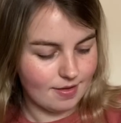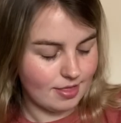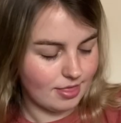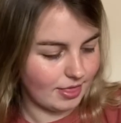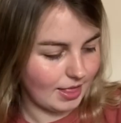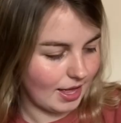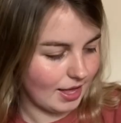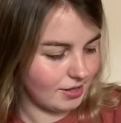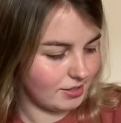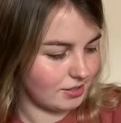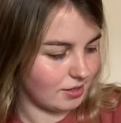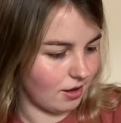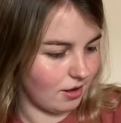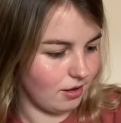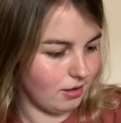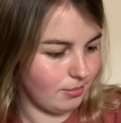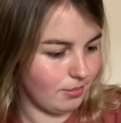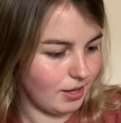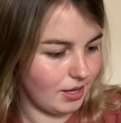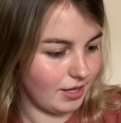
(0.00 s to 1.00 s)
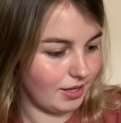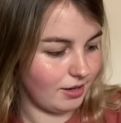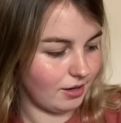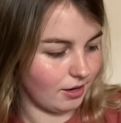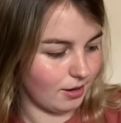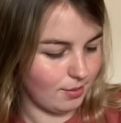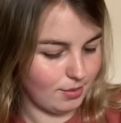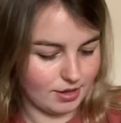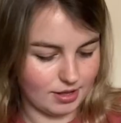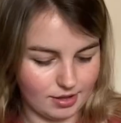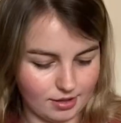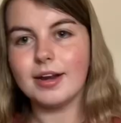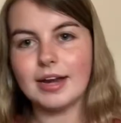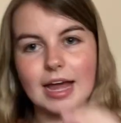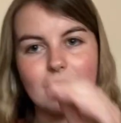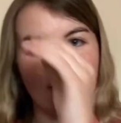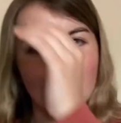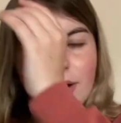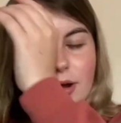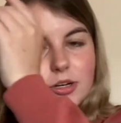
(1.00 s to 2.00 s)
that is all my clothing.
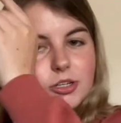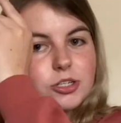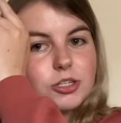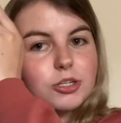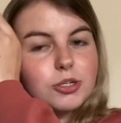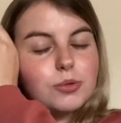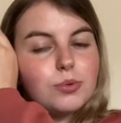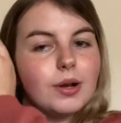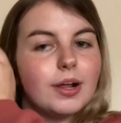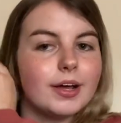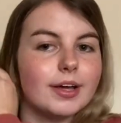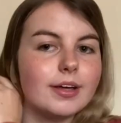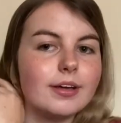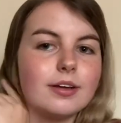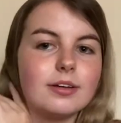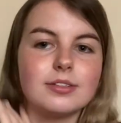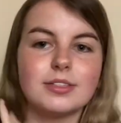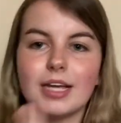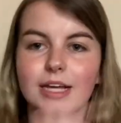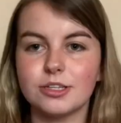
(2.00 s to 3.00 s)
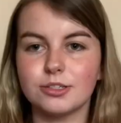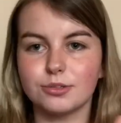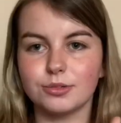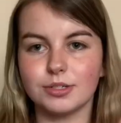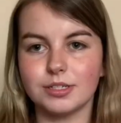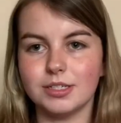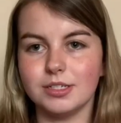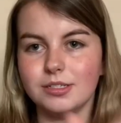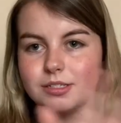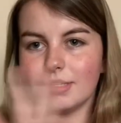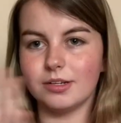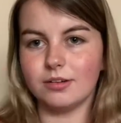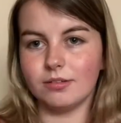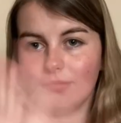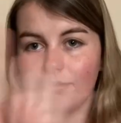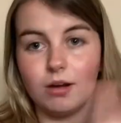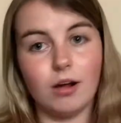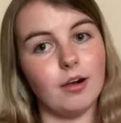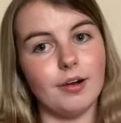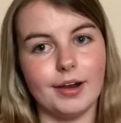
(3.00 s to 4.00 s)
Now on to like accessories and
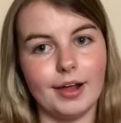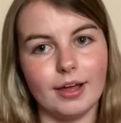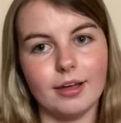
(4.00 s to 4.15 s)
all that.